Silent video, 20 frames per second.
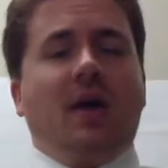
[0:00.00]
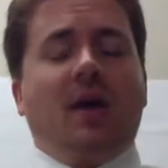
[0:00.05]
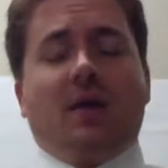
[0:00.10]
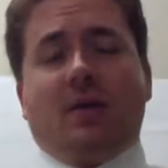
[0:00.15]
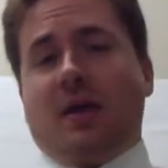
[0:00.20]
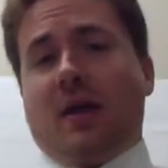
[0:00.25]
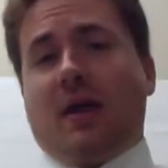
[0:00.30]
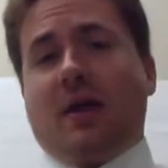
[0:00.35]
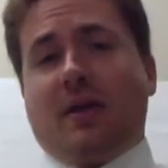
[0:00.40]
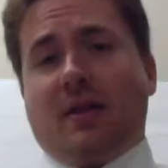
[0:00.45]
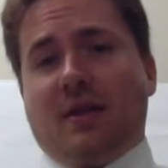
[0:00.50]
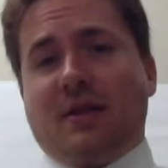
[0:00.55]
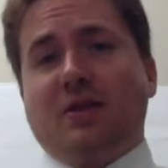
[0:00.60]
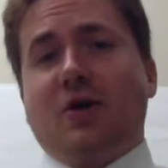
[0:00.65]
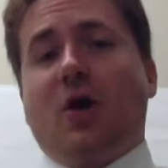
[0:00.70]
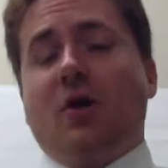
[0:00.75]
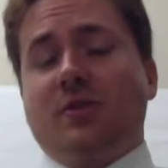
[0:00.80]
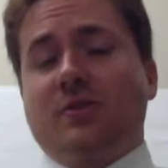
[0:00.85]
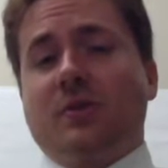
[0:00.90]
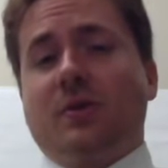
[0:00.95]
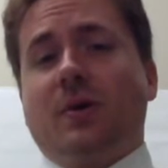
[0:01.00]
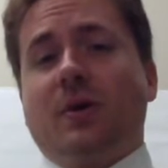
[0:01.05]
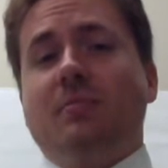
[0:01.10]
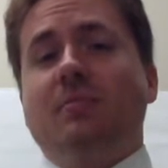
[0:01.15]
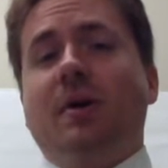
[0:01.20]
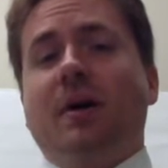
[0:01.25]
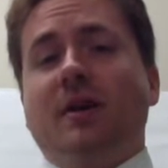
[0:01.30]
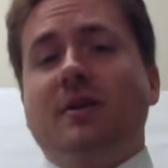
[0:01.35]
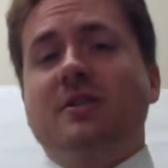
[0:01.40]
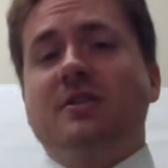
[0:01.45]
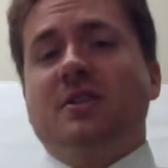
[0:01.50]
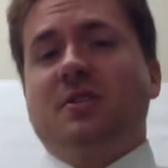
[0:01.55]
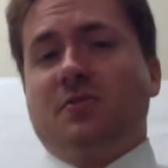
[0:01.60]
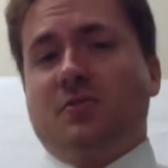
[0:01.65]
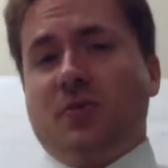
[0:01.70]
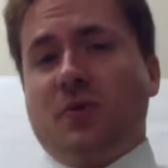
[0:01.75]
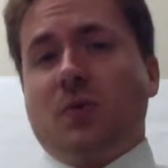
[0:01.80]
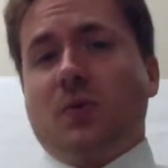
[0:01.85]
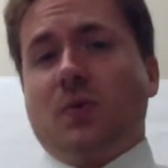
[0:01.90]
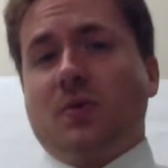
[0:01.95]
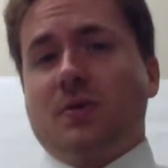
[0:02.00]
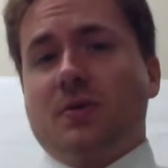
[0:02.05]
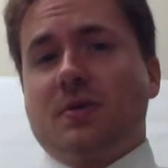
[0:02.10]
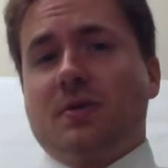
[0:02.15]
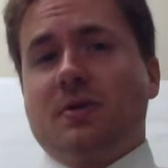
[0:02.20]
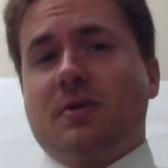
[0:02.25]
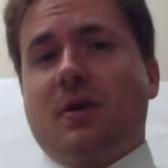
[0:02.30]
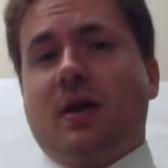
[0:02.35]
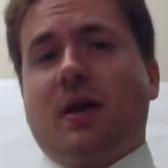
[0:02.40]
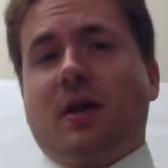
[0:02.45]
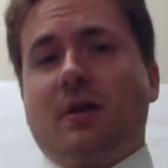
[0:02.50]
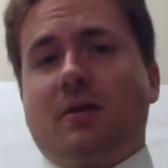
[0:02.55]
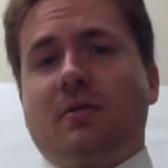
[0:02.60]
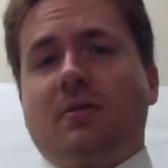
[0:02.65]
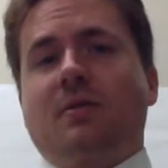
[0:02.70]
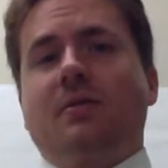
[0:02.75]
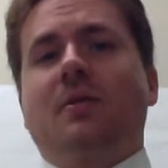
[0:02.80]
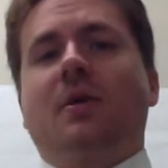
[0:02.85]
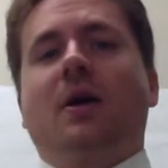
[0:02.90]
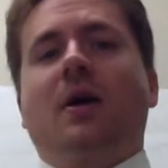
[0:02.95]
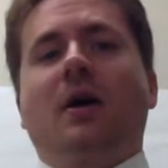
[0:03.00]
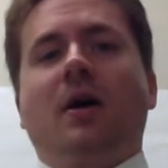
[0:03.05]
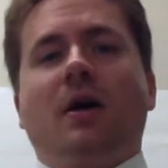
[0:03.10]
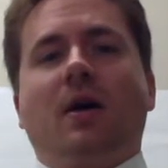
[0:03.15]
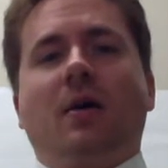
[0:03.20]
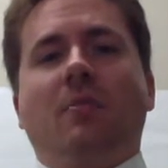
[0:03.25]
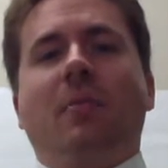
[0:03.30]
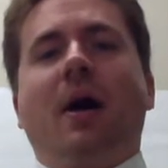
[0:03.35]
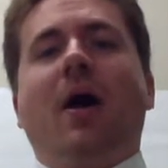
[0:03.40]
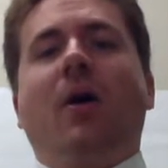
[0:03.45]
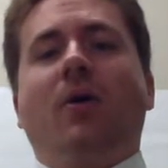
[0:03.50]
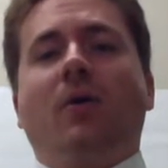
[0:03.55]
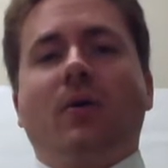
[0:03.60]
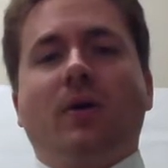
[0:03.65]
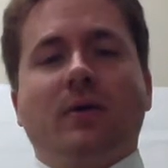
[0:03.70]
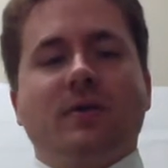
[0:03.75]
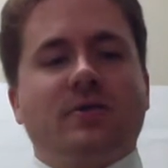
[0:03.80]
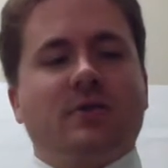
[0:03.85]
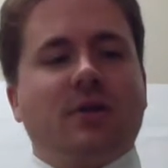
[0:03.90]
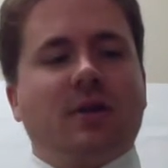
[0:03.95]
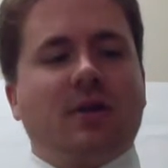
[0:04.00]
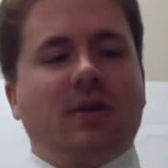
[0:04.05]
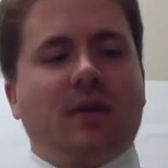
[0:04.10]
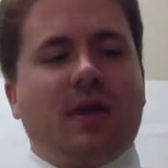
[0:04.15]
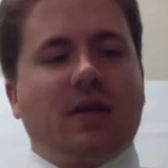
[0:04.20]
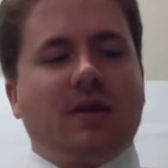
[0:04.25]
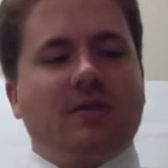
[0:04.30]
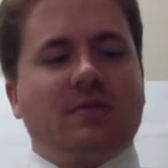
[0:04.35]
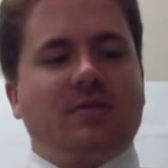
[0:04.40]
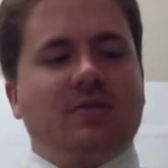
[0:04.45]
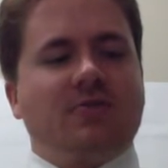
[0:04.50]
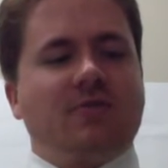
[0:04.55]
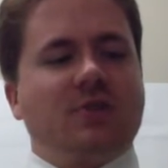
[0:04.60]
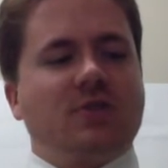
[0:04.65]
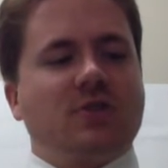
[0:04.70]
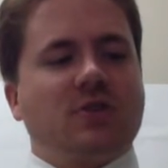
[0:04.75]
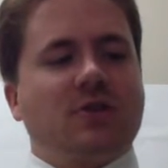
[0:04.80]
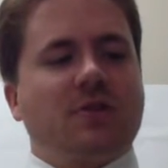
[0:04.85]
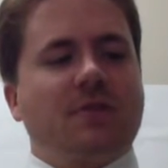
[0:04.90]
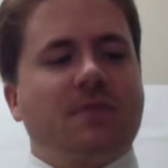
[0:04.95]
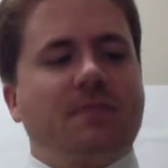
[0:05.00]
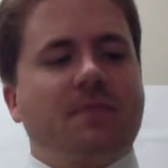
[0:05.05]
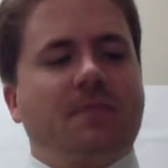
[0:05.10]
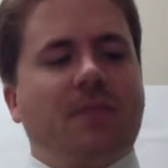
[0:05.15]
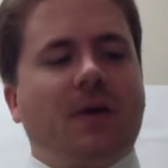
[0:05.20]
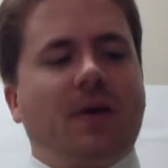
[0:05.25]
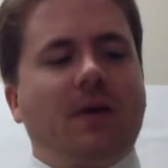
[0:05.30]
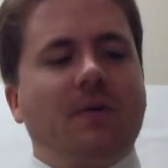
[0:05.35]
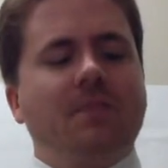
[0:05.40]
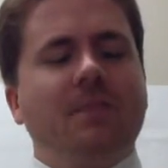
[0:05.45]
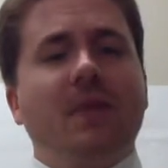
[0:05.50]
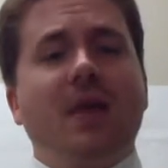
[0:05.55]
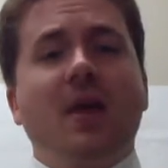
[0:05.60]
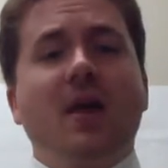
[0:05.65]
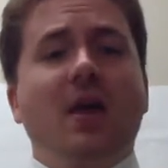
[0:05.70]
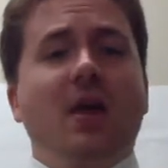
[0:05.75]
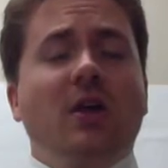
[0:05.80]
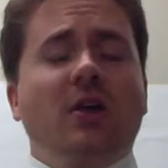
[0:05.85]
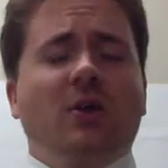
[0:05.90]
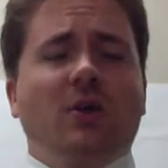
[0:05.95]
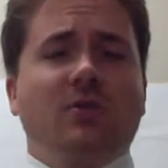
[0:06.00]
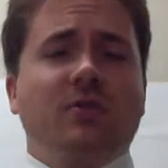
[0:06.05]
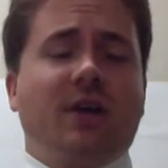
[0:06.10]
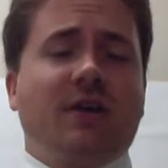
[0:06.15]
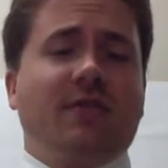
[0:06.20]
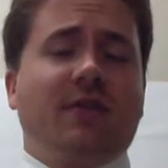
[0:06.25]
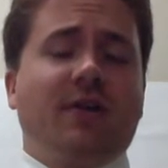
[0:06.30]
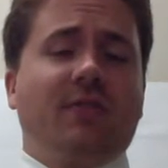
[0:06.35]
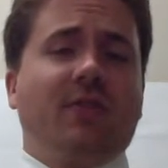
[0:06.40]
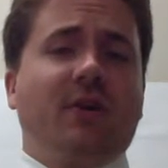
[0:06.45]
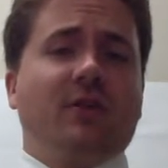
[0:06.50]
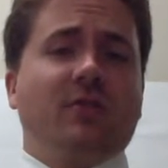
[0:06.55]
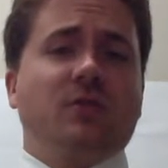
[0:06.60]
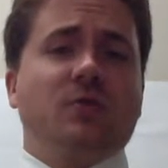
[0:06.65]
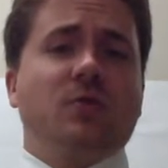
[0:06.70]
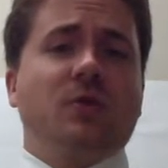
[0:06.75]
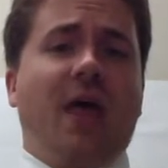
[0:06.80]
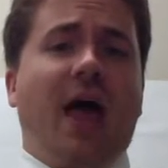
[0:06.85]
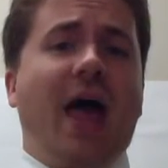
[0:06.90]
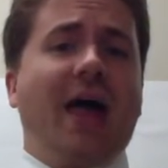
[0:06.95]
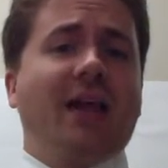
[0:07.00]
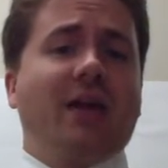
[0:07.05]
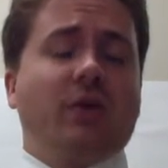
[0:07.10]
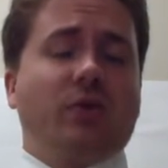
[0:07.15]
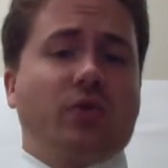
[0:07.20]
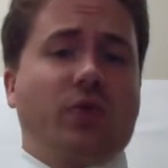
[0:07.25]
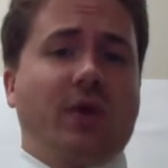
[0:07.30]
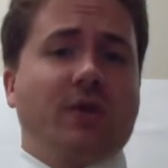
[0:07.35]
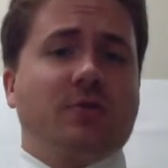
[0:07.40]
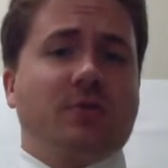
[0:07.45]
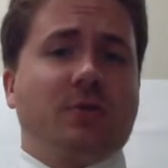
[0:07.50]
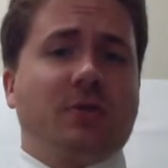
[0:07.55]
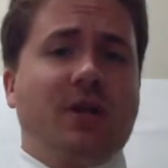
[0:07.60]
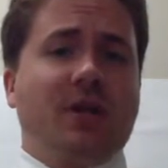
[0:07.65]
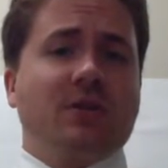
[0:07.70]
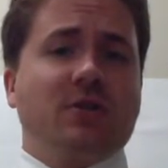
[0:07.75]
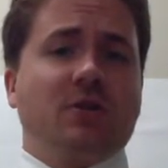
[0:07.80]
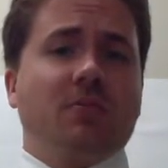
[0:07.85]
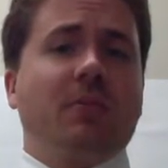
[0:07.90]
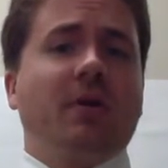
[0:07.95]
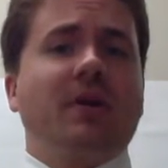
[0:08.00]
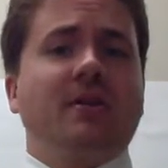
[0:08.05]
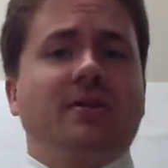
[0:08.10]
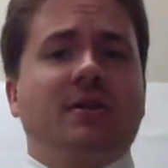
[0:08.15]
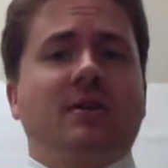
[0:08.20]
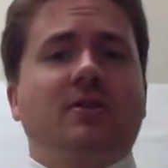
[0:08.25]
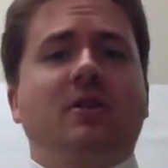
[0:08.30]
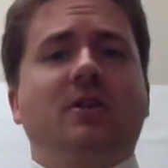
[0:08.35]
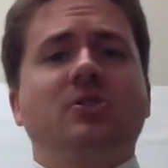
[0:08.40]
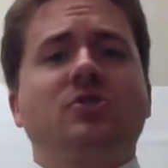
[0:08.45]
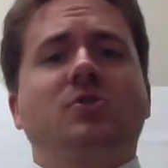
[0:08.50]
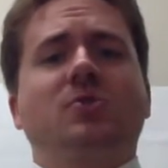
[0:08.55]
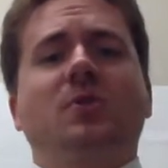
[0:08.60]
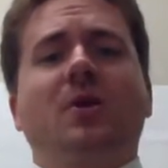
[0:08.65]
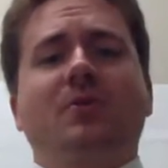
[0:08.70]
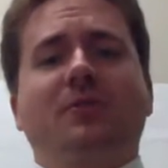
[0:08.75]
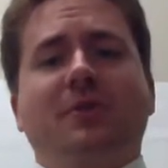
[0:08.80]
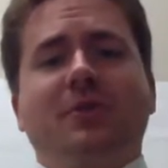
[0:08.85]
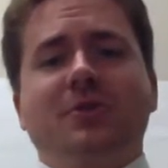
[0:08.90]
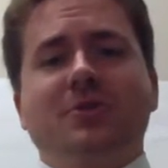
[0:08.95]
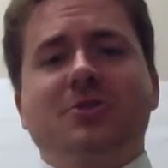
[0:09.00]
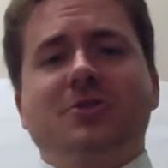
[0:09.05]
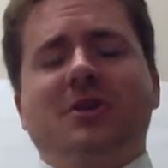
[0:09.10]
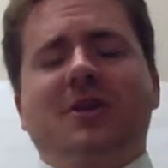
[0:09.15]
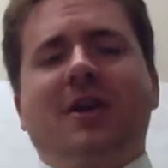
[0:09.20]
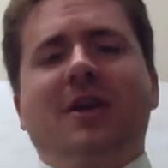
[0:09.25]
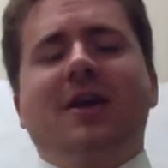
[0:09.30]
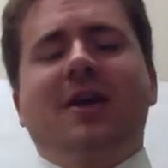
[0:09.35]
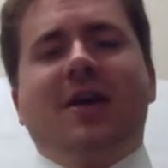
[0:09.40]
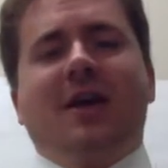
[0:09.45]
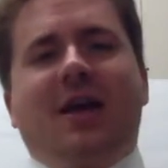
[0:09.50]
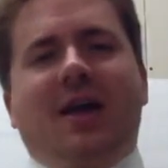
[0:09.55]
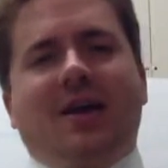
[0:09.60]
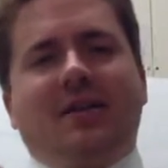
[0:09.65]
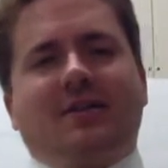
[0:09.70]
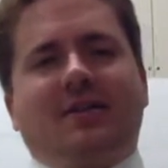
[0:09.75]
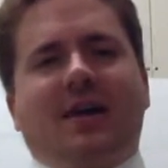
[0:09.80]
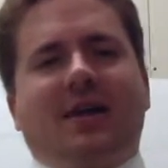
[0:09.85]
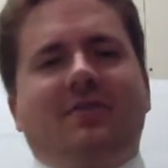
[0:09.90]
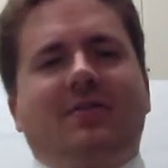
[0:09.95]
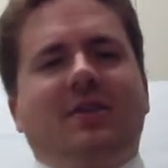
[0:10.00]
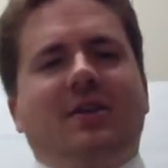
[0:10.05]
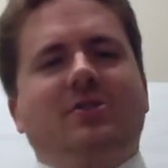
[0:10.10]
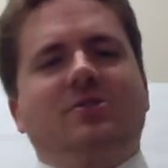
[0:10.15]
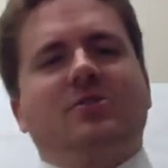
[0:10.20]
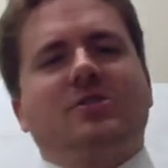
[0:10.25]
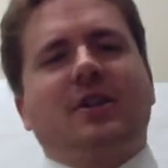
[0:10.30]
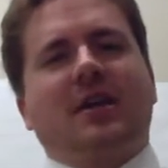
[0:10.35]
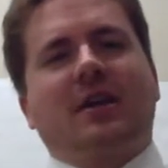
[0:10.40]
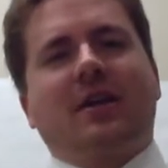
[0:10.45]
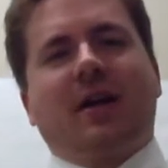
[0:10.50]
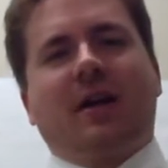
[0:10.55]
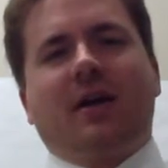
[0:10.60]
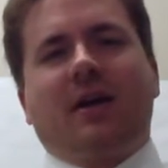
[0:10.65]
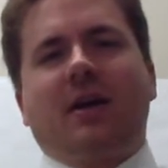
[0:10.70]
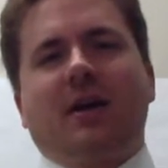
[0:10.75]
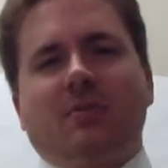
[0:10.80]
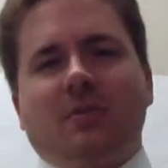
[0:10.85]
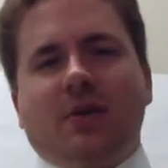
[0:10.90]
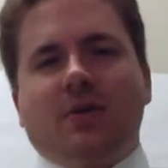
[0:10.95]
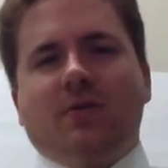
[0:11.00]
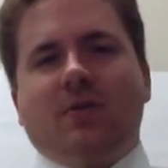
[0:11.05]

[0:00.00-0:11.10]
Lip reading: And also an abundance of fuels, okay? Power grids that's sufficient. Okay? You also have to have countries with adequate transportation, because the Industrial Revolution has kind of an interesting dichotomy.